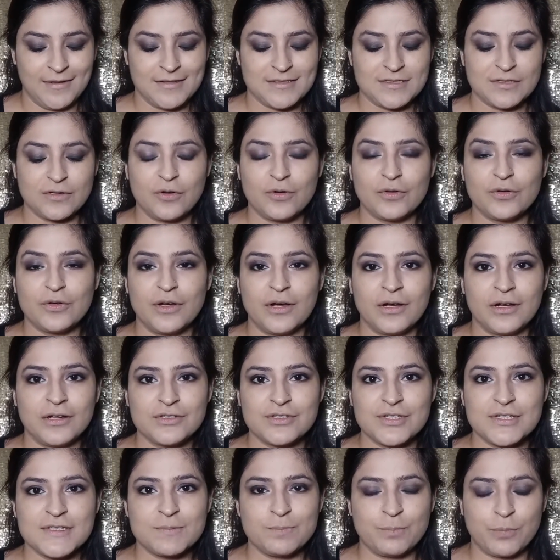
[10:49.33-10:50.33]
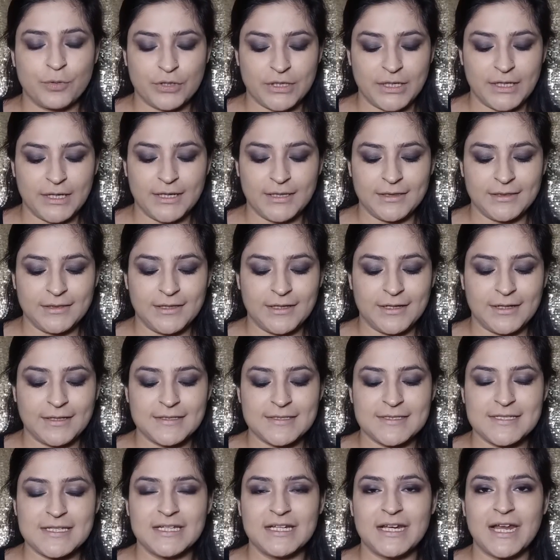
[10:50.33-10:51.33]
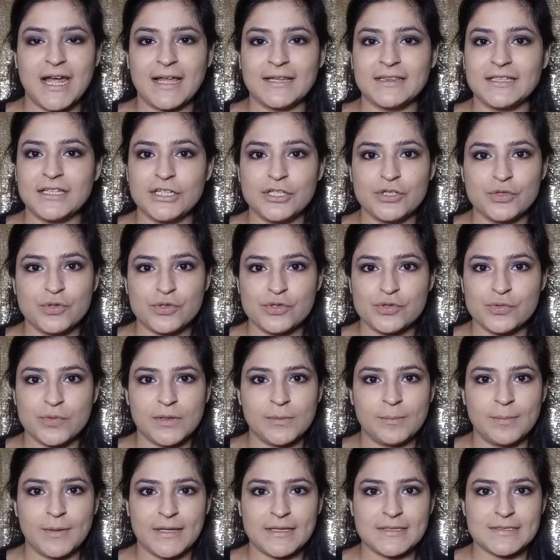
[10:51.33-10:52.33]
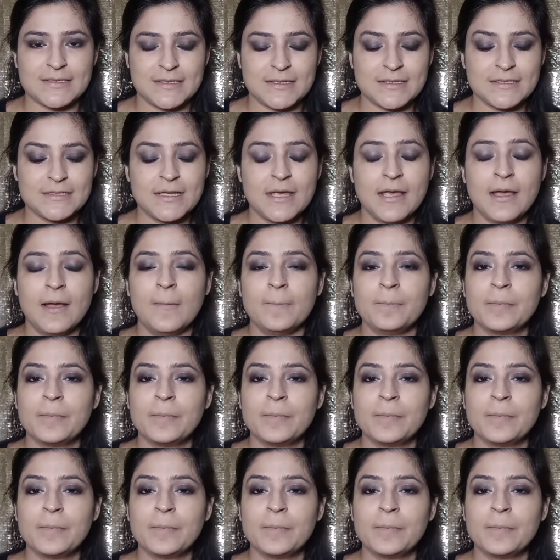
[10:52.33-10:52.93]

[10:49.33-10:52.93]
So just putting in the concealer at the usual places.